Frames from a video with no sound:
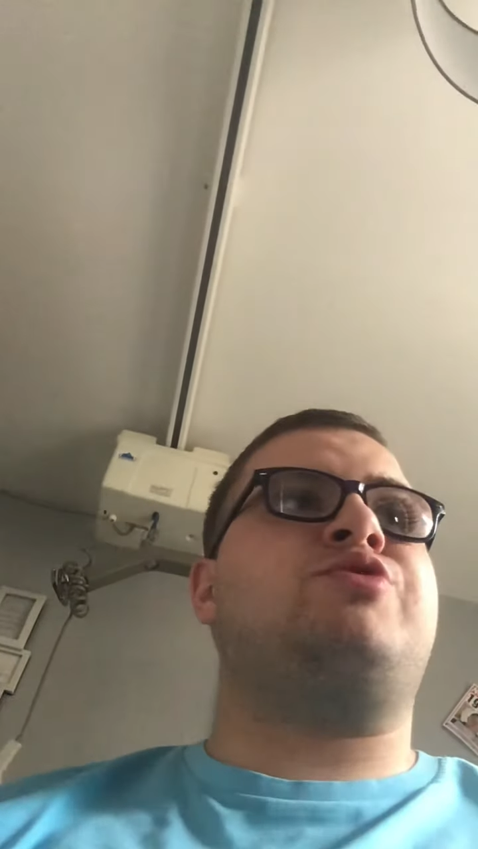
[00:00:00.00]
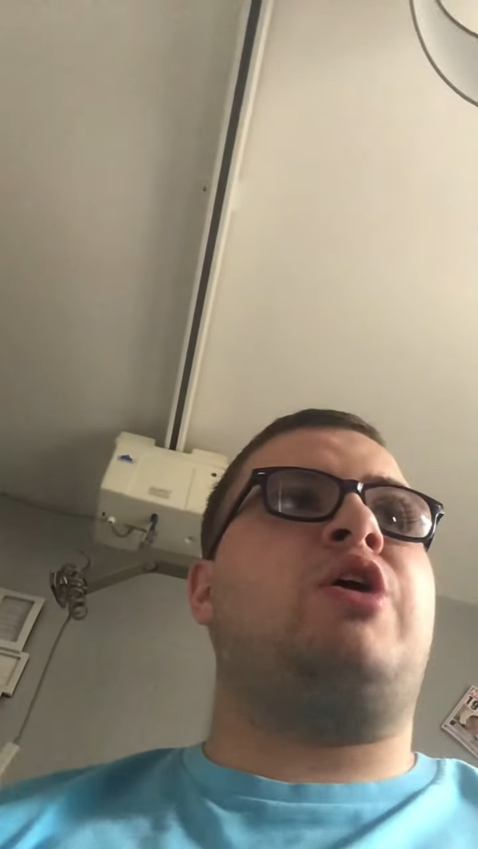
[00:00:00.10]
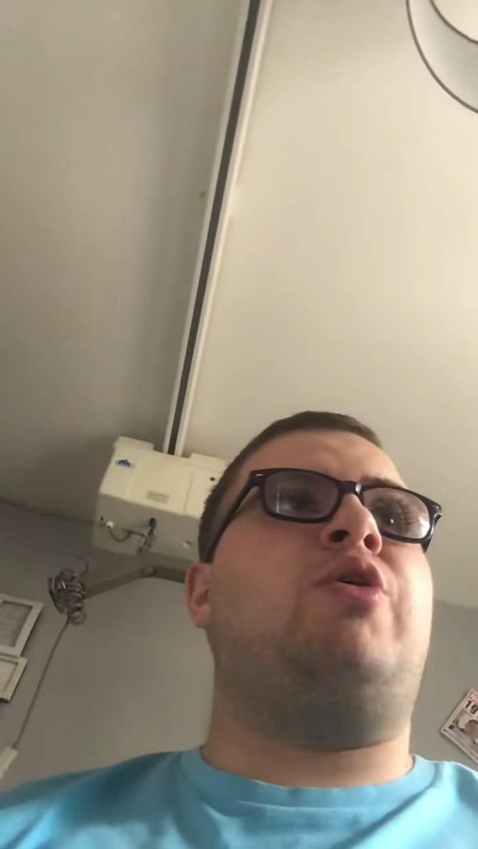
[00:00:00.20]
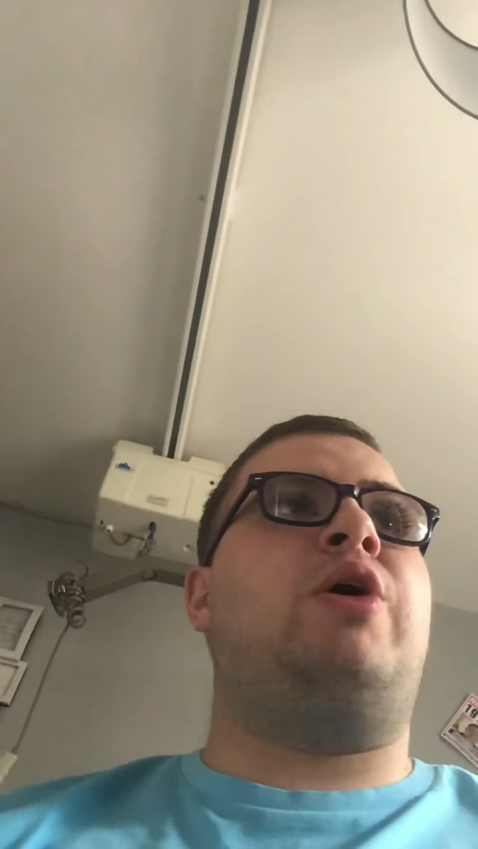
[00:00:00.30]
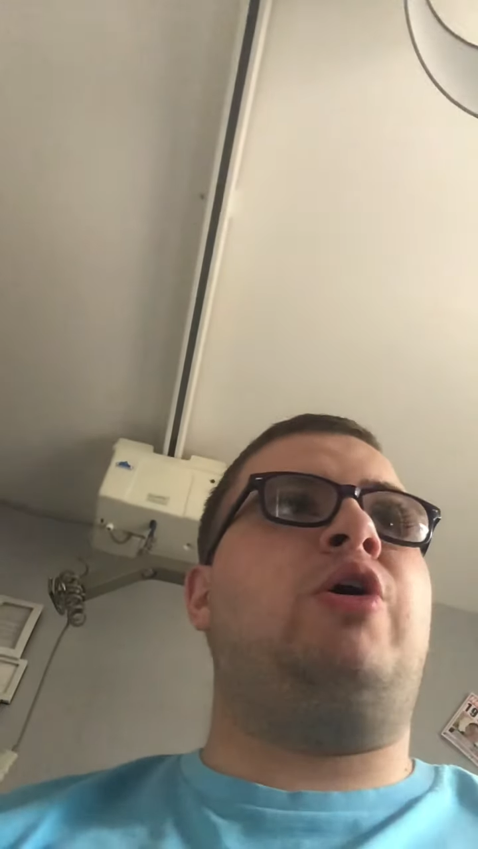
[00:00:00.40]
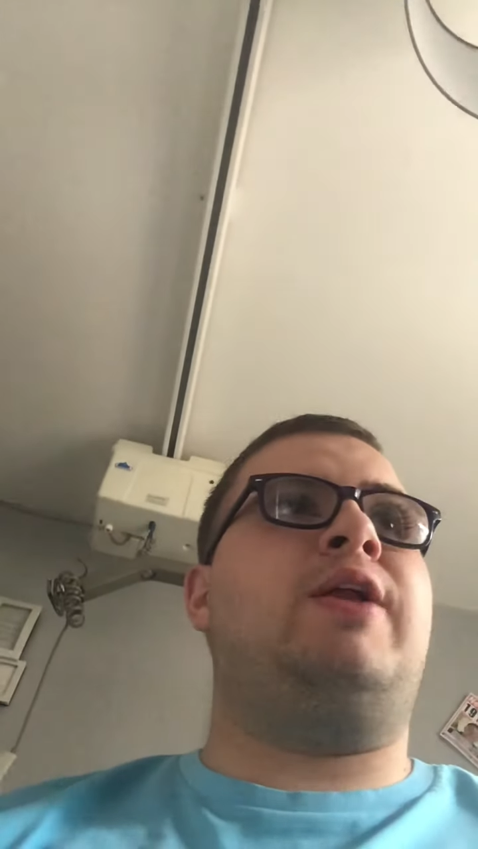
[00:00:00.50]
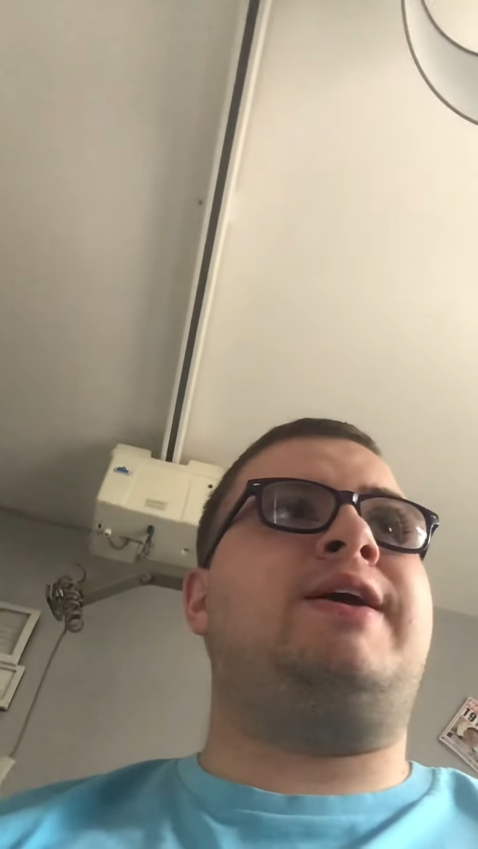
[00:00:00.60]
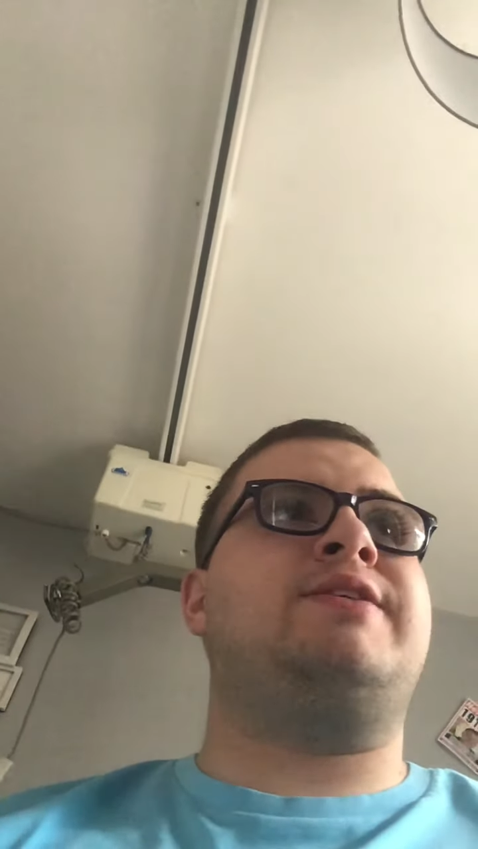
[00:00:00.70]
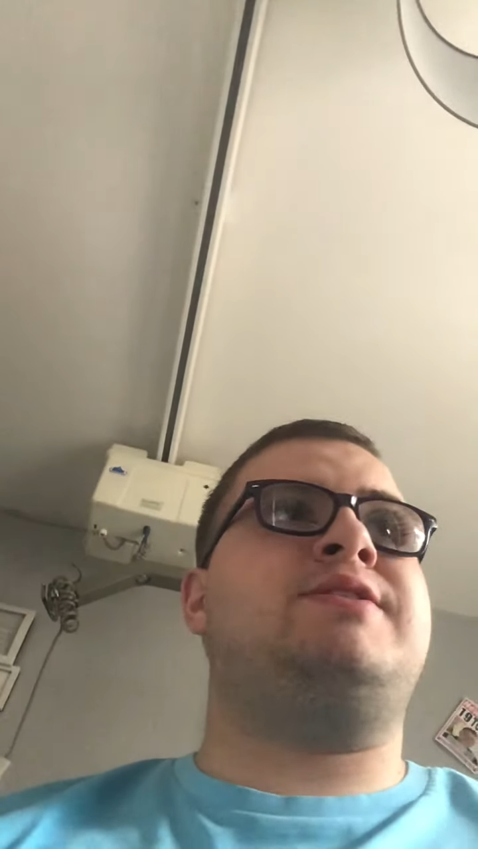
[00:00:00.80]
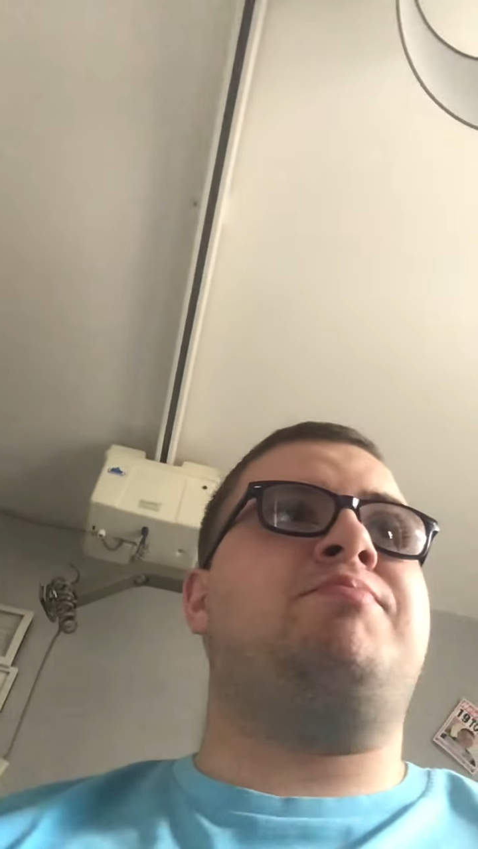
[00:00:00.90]
Cultaholic
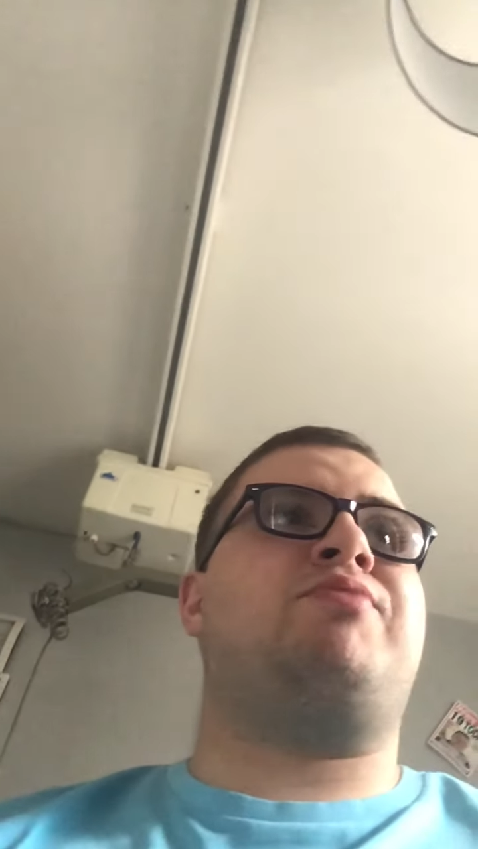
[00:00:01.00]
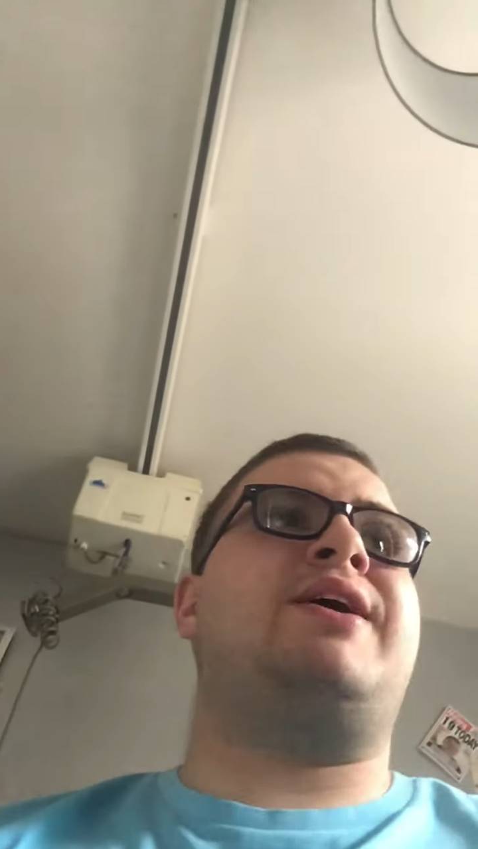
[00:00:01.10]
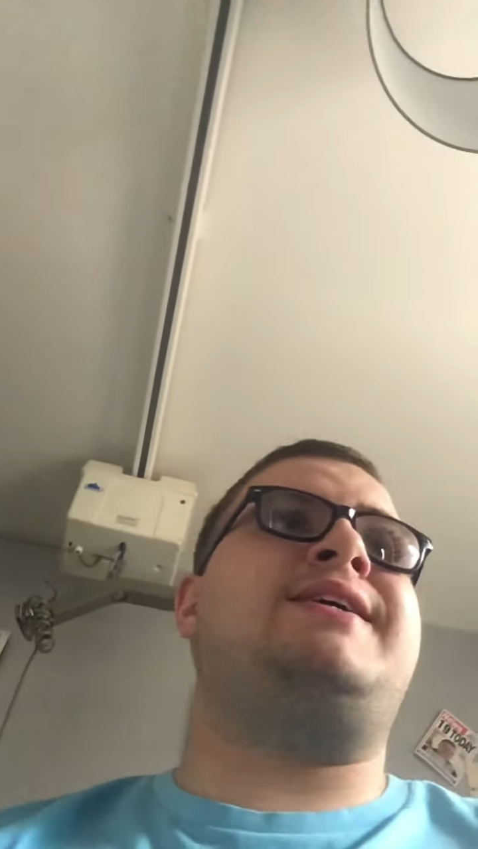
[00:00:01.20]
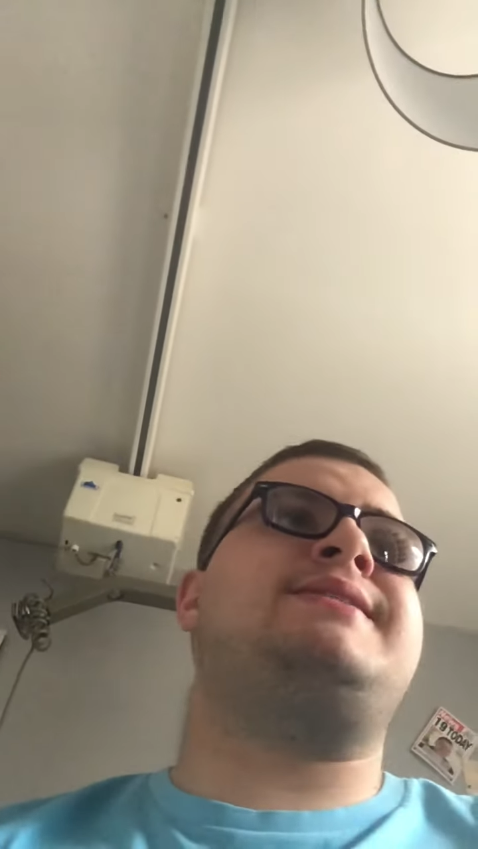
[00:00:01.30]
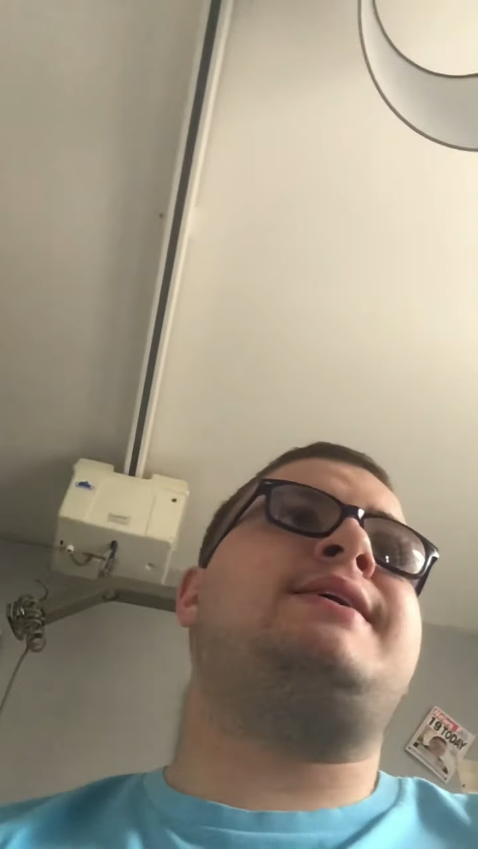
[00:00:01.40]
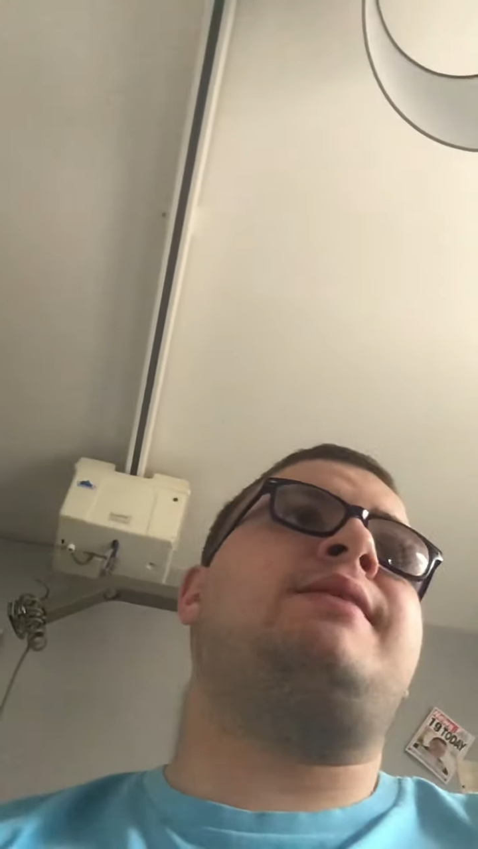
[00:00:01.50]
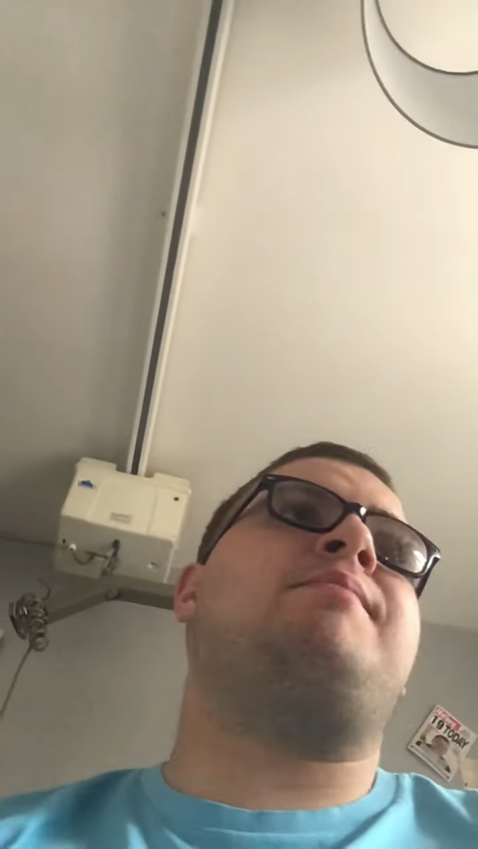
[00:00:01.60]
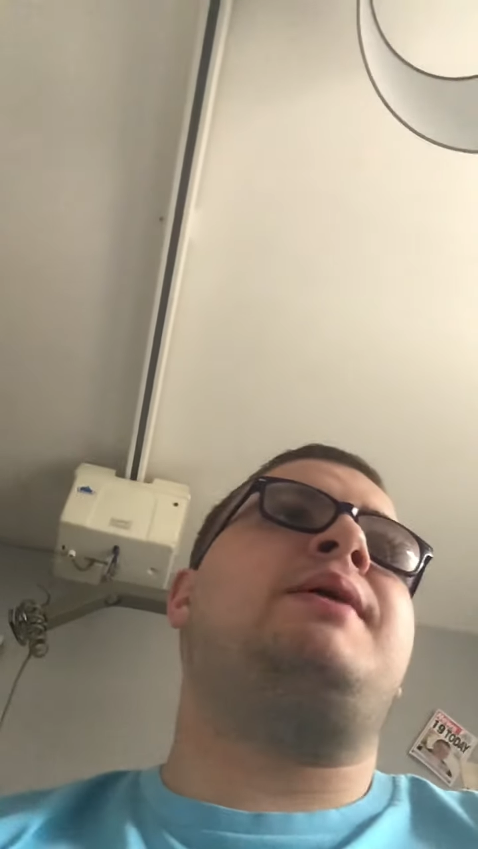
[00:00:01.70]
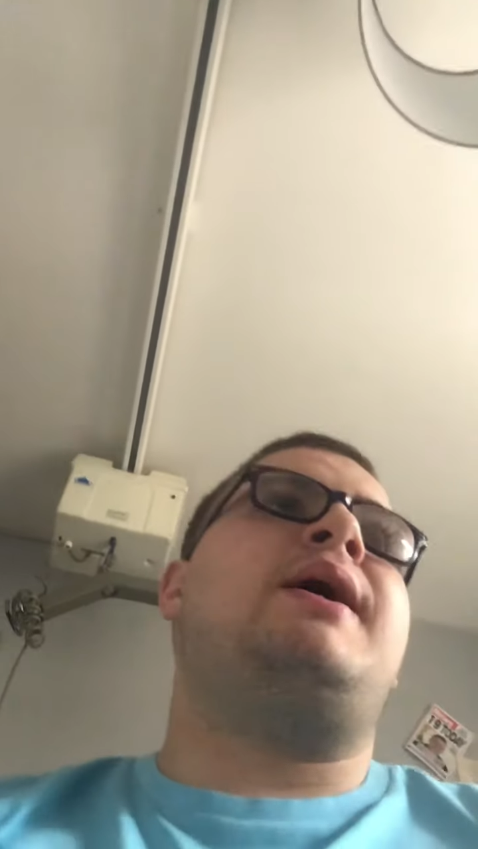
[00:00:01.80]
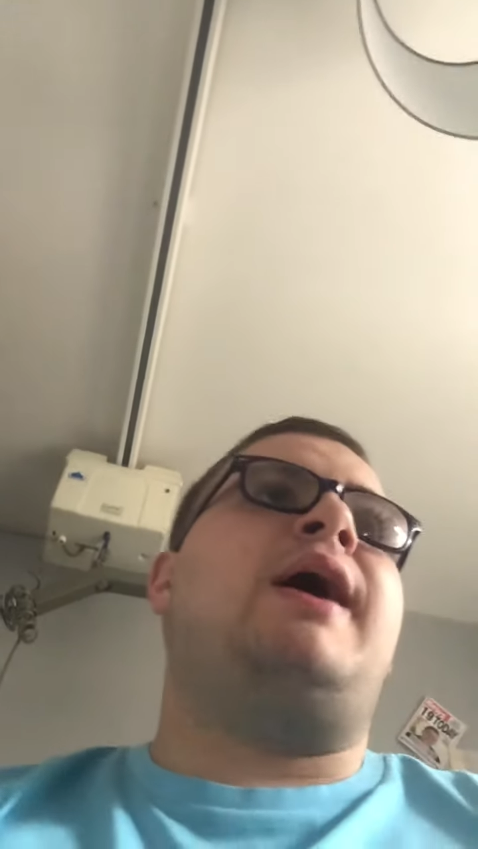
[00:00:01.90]
has embraced him,